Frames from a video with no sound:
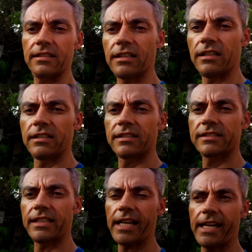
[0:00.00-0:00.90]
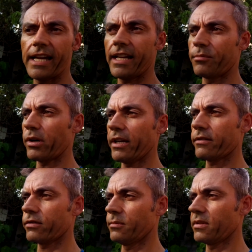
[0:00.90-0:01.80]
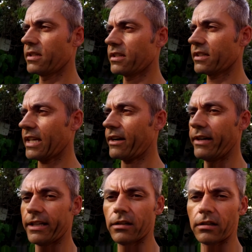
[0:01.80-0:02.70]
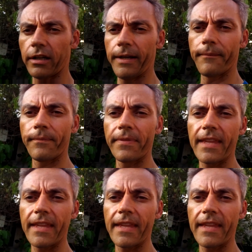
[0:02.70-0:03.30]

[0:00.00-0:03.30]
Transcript: So today I had a break from carrying concrete.